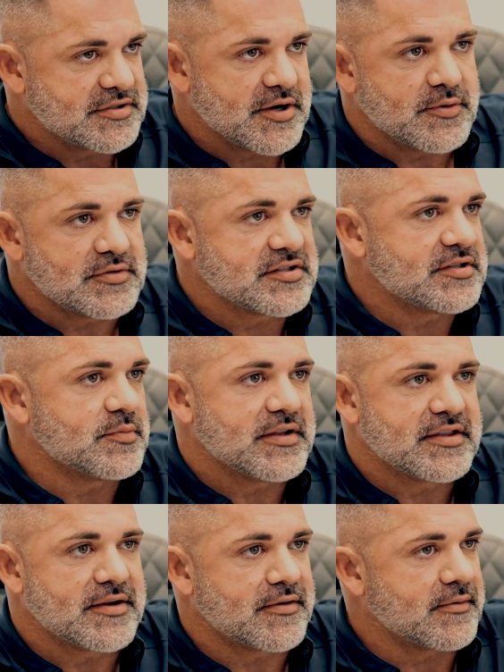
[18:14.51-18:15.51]
toast
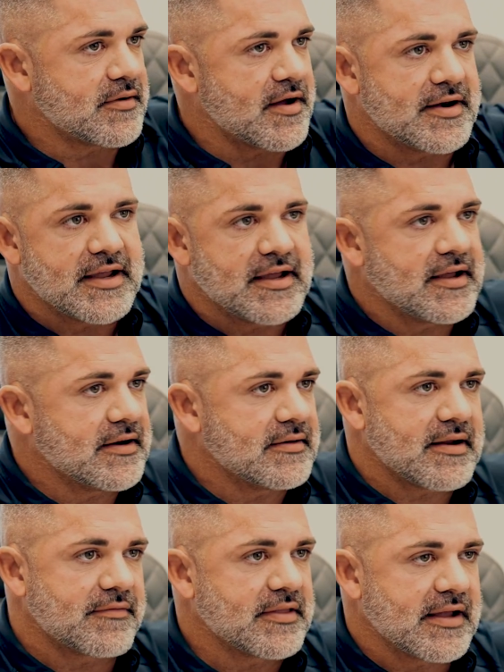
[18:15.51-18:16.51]
with your honey
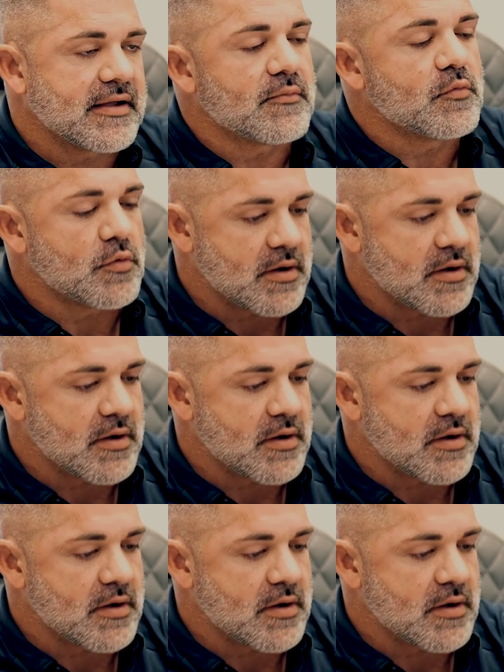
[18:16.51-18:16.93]
and everything.